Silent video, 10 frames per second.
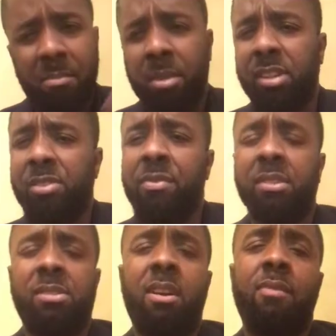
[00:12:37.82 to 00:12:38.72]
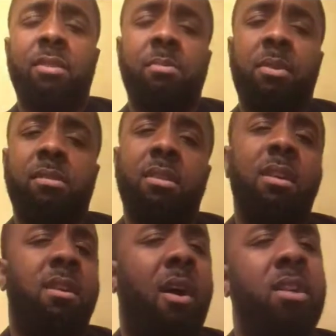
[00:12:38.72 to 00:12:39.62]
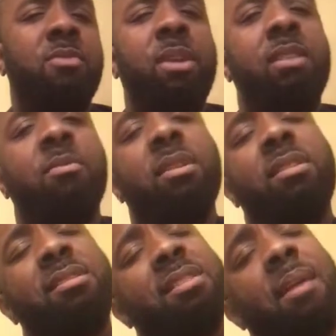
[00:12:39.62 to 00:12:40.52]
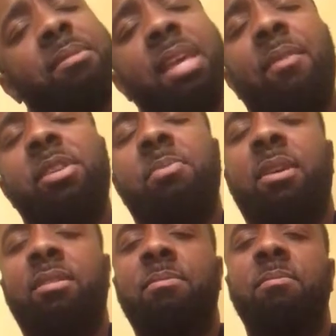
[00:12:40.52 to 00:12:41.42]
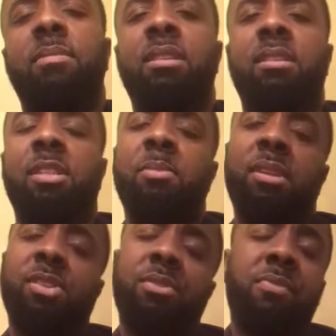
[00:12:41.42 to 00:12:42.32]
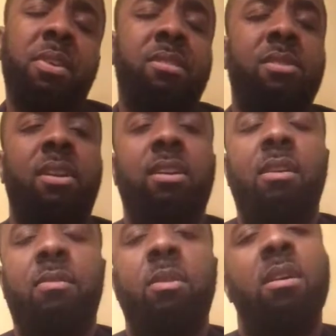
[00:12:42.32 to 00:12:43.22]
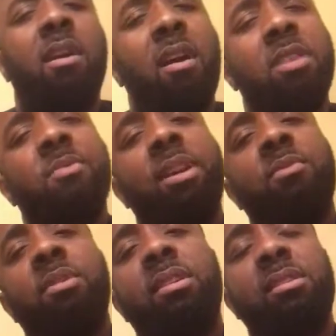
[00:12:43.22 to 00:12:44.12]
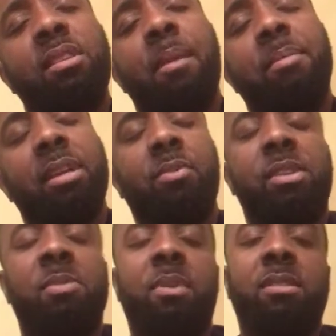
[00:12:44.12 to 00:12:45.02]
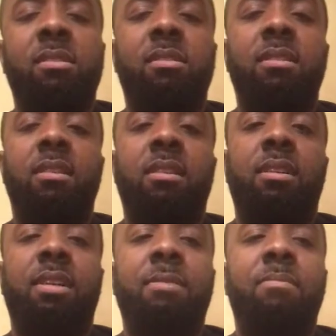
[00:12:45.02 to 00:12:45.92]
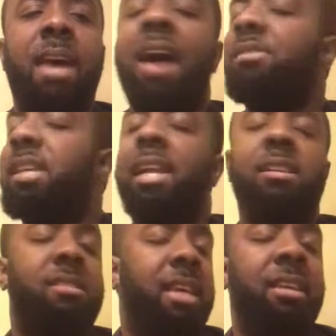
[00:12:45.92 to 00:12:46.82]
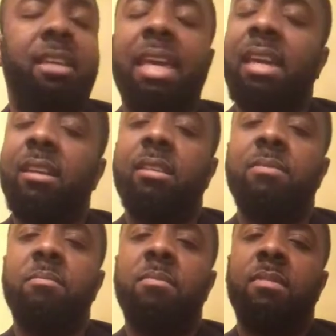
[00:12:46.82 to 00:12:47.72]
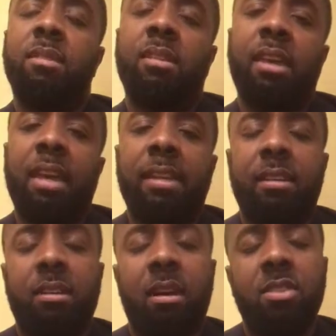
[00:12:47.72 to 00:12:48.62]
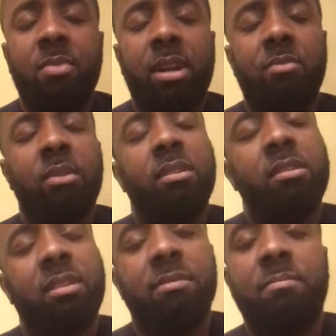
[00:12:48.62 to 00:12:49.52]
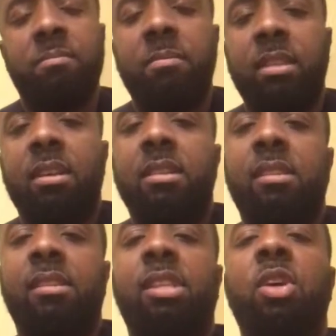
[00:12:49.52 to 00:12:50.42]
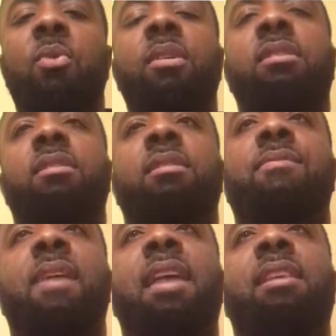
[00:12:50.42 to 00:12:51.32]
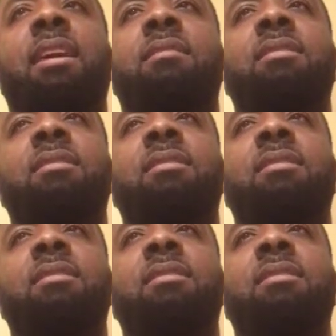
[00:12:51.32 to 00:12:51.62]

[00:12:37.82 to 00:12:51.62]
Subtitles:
because you feel sorry for this person? Are you ready and willing to stop staying with this person just because you fear starting over? Are you ready and willing to stop dealing with this person outside of the sake of the kids? And are you ready and willing to deal with the fact that,